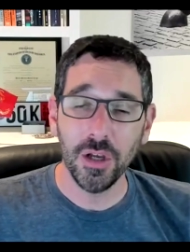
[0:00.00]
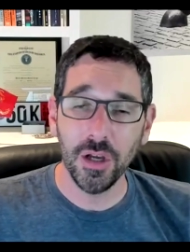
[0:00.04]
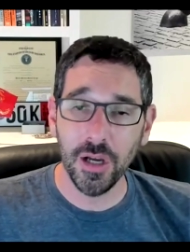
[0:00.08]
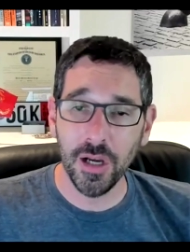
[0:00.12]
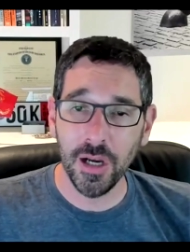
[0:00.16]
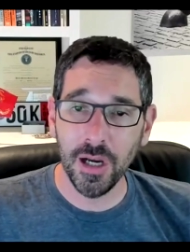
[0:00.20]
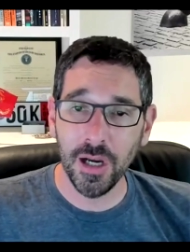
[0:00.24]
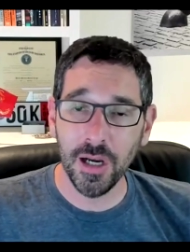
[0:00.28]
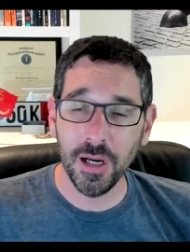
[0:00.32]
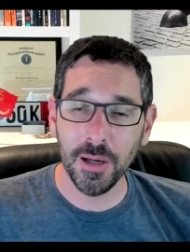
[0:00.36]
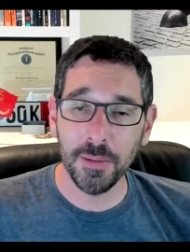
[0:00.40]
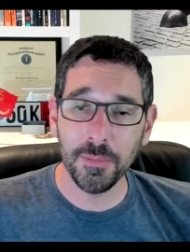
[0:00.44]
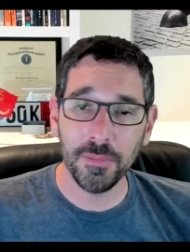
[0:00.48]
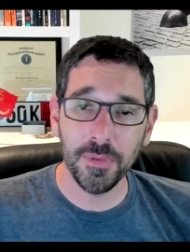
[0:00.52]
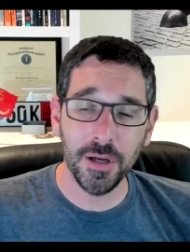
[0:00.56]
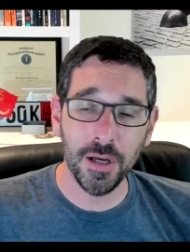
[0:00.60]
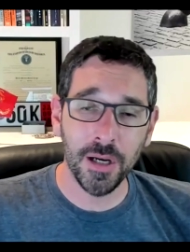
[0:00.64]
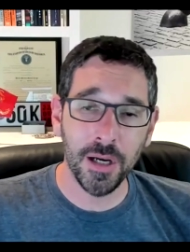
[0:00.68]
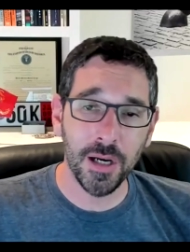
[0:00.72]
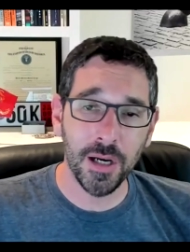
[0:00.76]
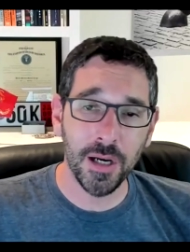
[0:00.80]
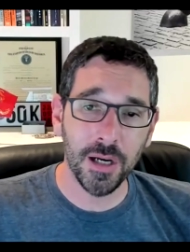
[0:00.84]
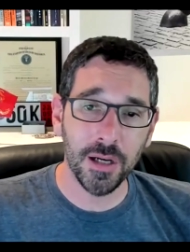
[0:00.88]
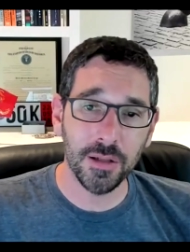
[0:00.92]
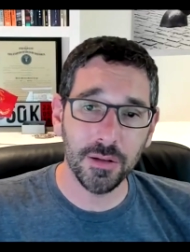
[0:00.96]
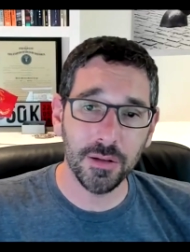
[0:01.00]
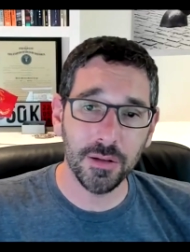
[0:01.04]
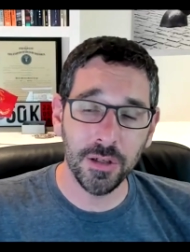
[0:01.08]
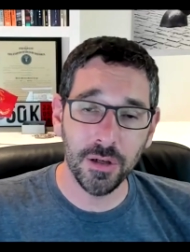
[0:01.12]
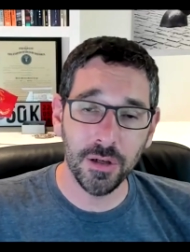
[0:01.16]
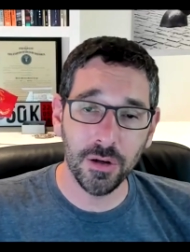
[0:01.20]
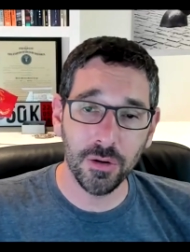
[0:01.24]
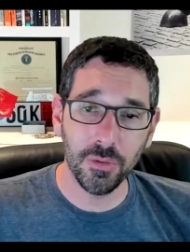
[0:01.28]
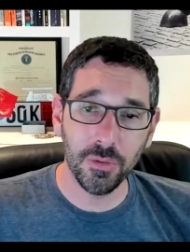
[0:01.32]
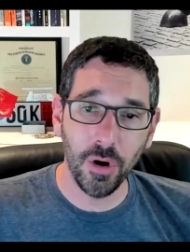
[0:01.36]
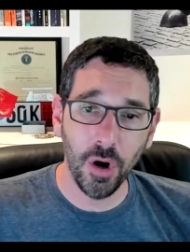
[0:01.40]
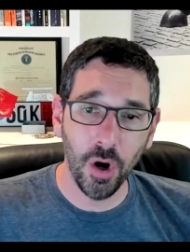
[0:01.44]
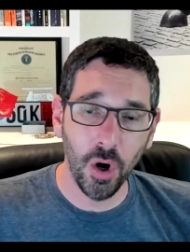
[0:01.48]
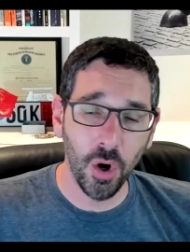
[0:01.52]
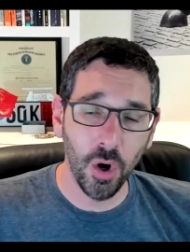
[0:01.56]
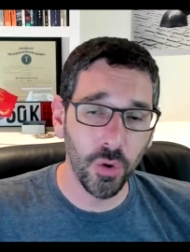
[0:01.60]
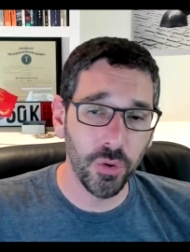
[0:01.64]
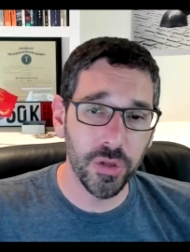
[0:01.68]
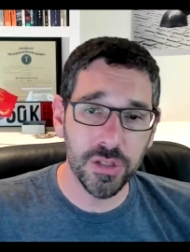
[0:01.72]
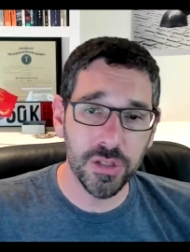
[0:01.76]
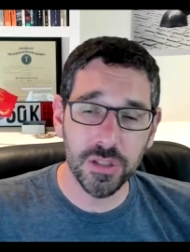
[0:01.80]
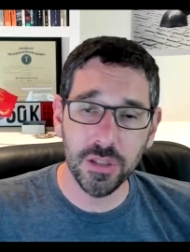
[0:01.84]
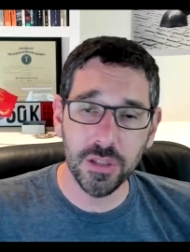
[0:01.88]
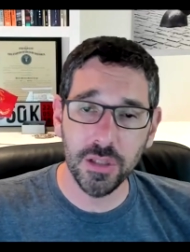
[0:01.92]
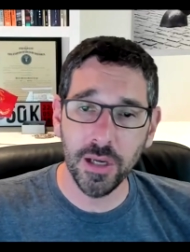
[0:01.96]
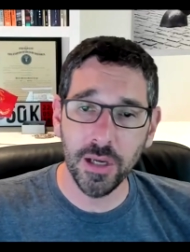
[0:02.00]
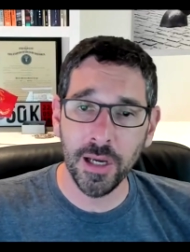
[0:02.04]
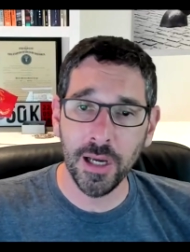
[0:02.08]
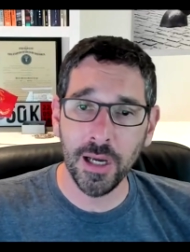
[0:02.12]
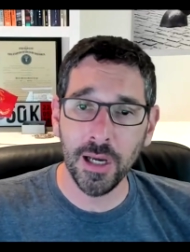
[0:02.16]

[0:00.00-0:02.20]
all these